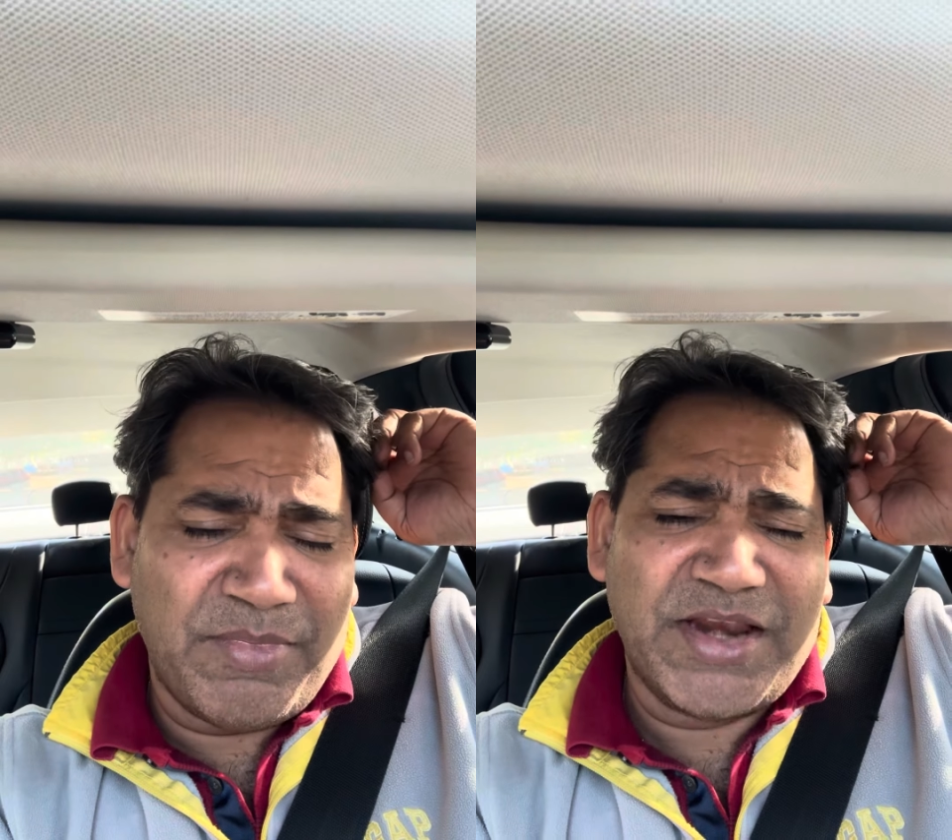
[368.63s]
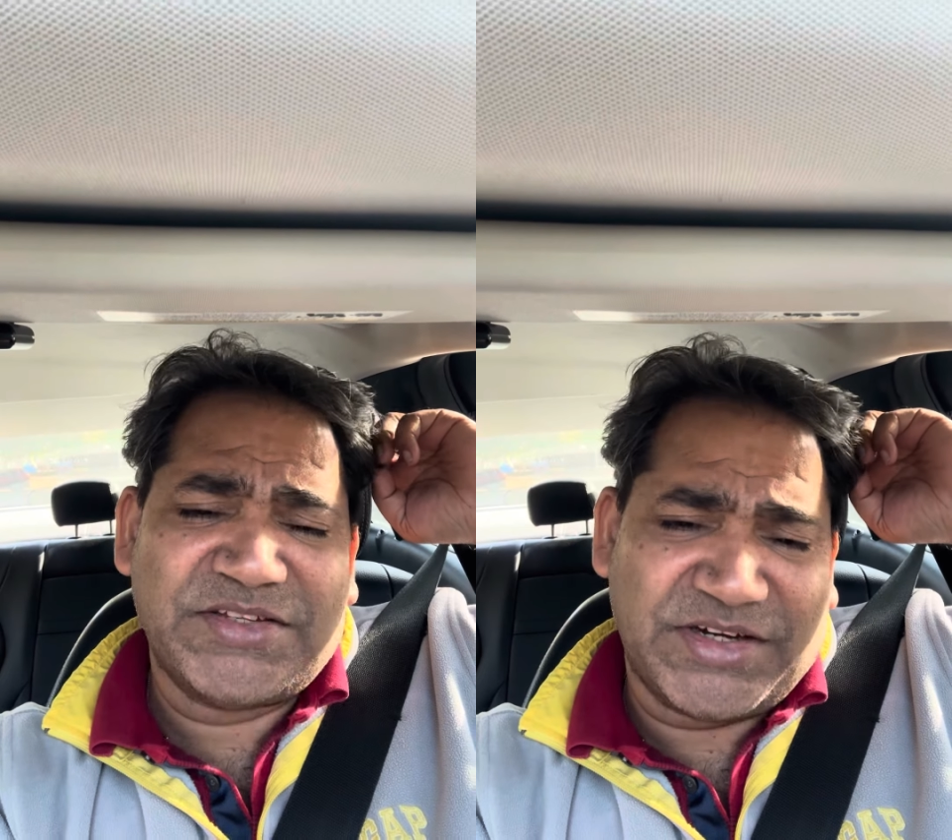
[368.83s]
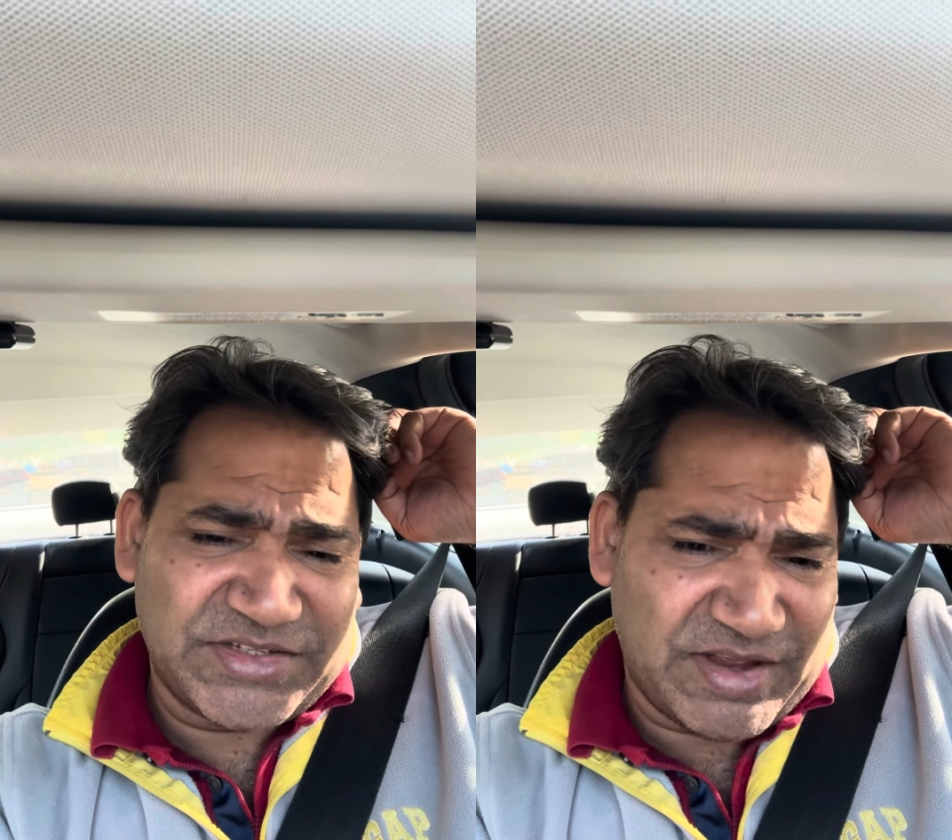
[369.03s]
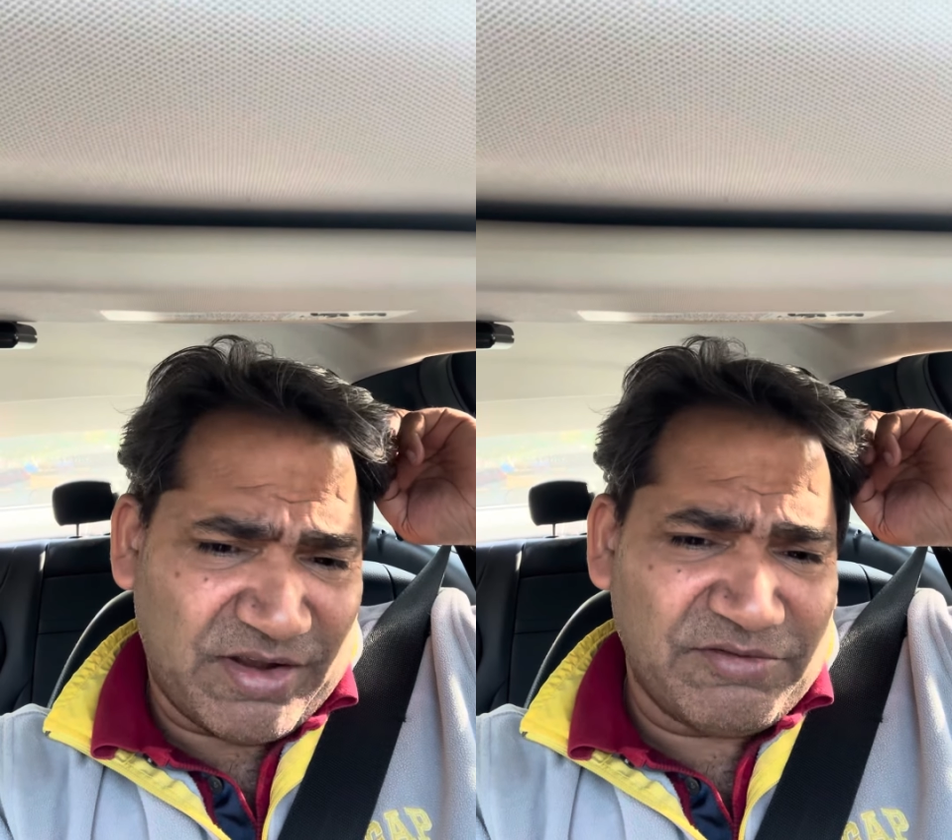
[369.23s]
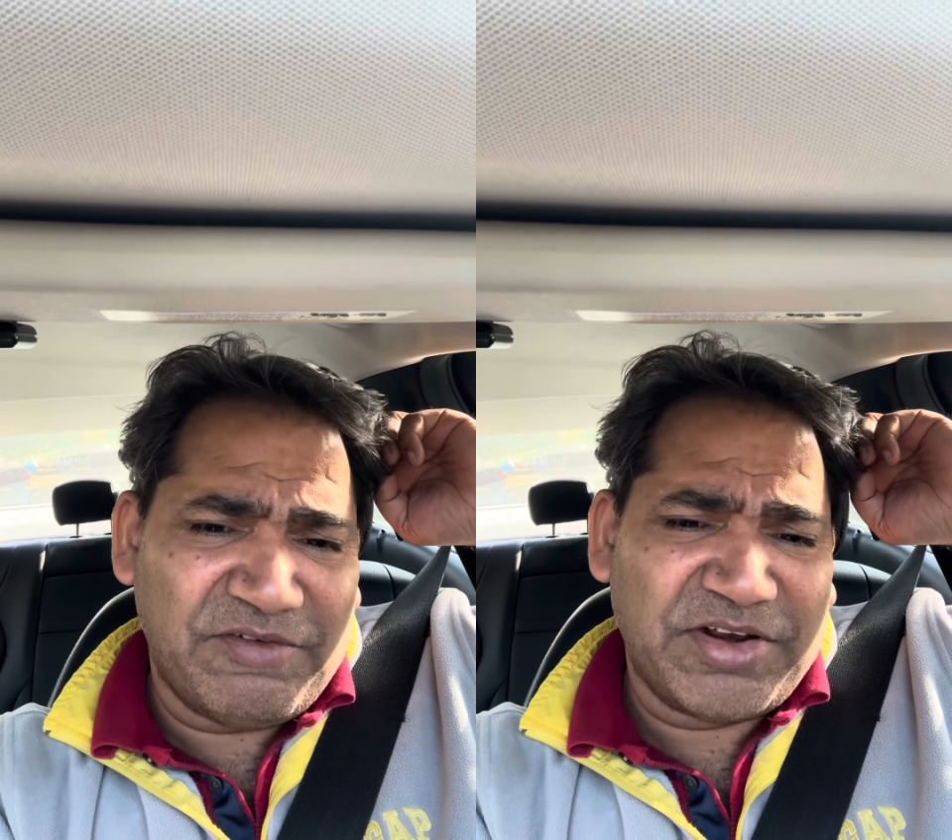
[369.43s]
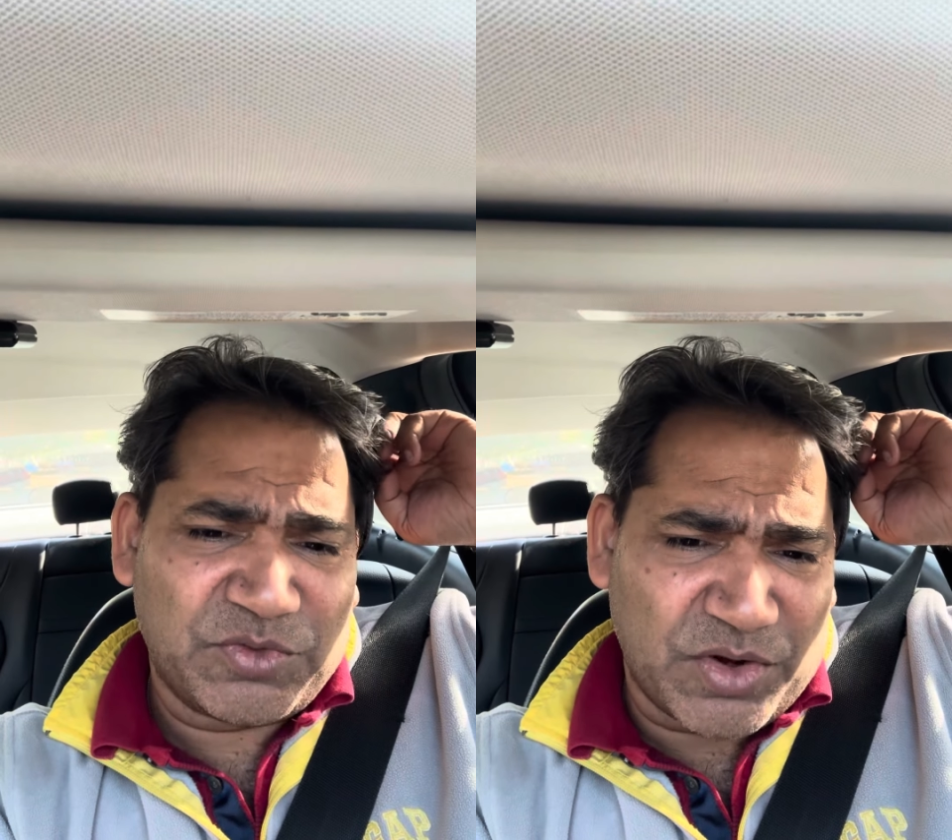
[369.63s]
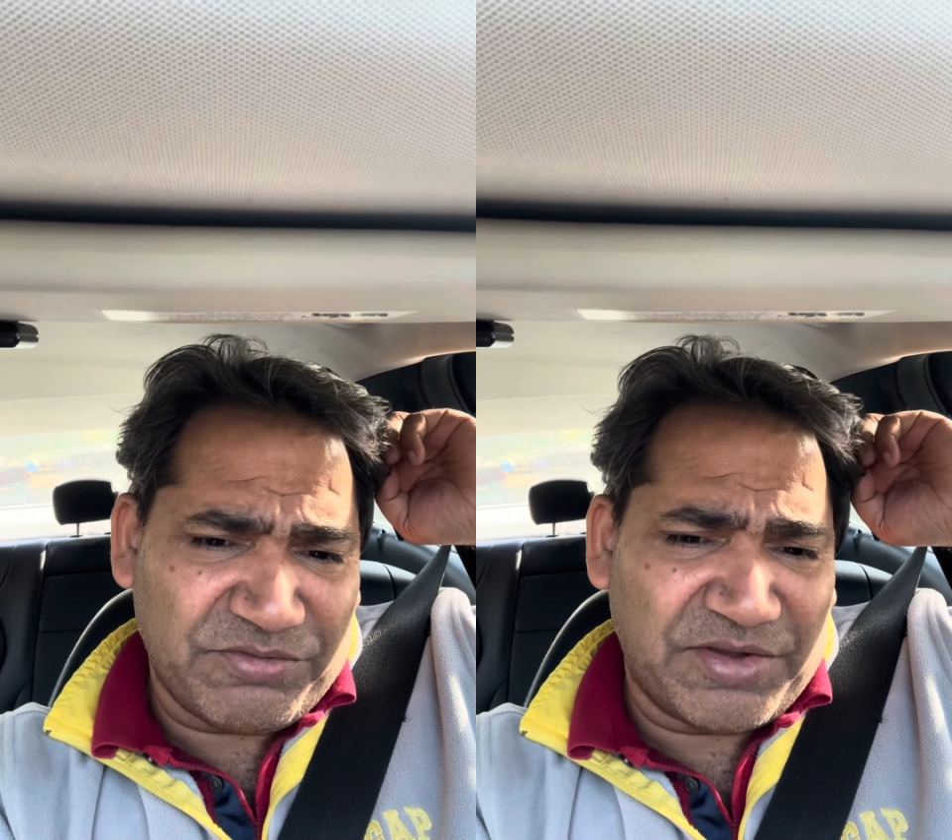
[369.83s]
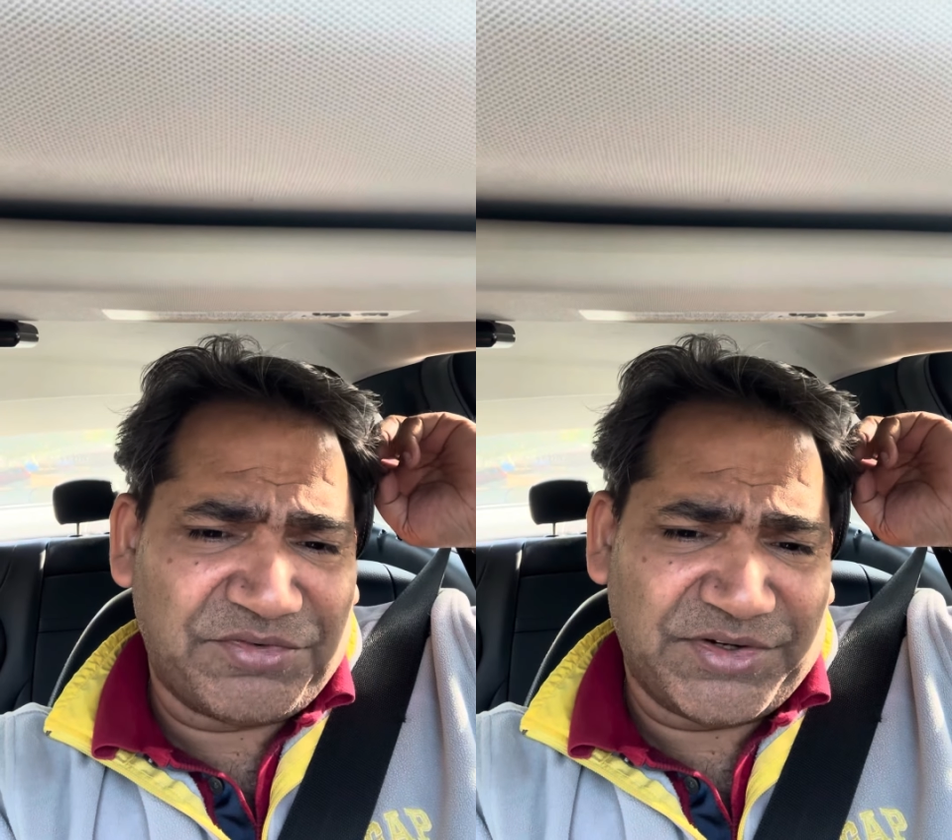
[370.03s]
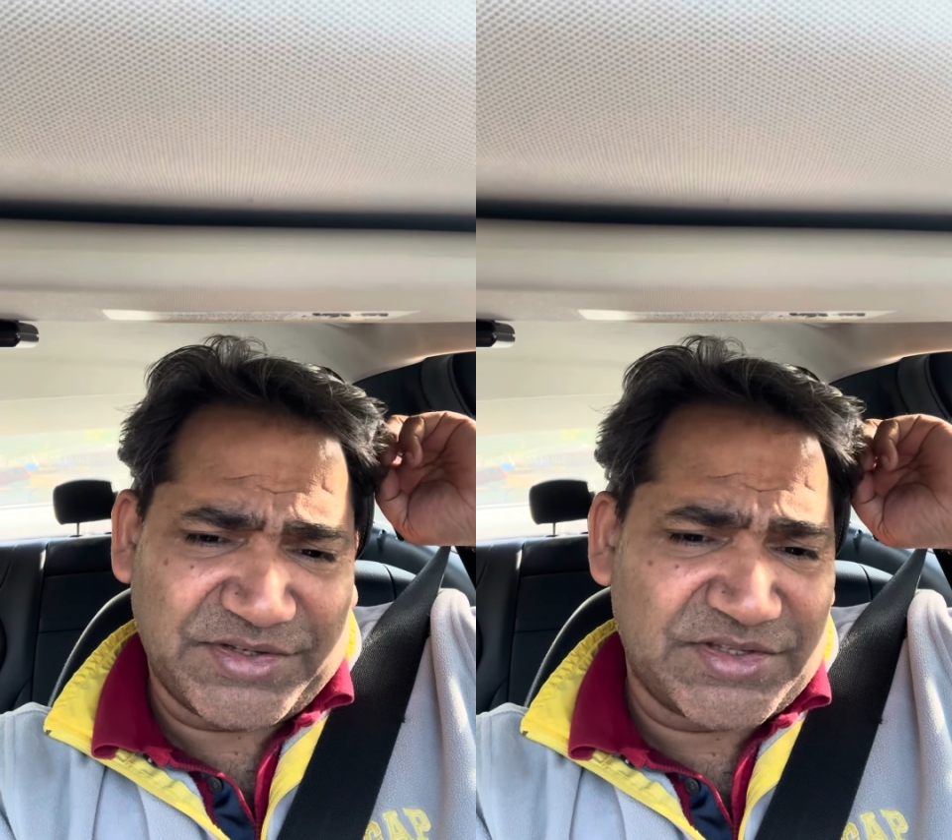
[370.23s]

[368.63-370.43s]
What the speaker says: Many cities have. I've lived in 25 cities.